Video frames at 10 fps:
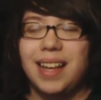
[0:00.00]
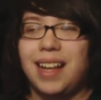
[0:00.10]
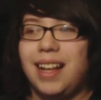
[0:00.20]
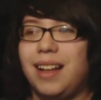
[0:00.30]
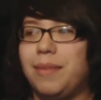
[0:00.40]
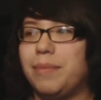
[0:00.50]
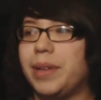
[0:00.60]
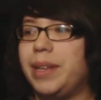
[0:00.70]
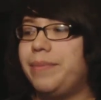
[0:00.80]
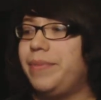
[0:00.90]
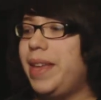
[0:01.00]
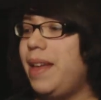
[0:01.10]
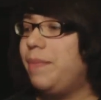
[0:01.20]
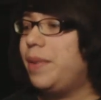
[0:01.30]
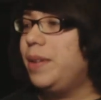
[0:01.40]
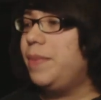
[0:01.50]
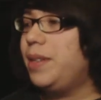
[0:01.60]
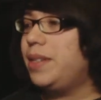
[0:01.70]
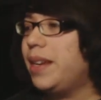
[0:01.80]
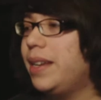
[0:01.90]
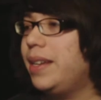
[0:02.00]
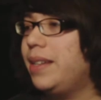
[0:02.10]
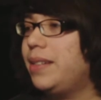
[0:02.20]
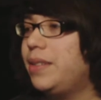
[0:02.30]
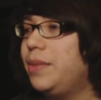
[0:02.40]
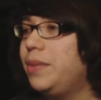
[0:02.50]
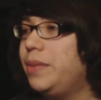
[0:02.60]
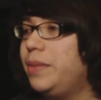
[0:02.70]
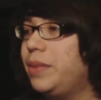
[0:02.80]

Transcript: Um, but yeah, pretty much I get to